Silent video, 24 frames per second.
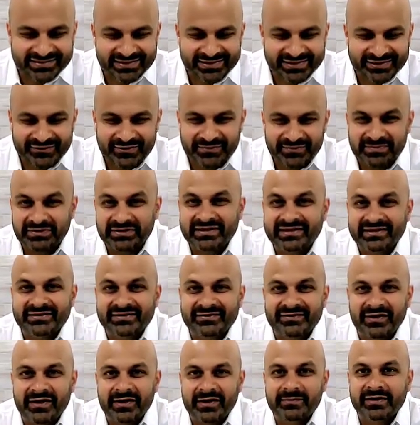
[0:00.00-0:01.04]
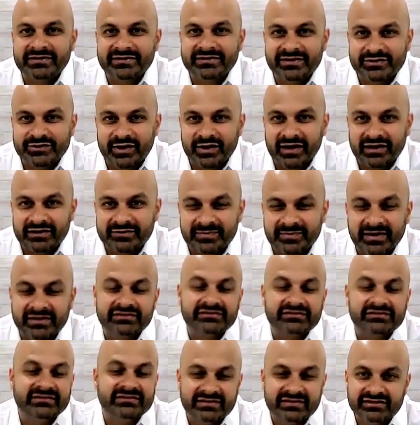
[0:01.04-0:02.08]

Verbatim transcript: silver bullet is very much the dry specialist.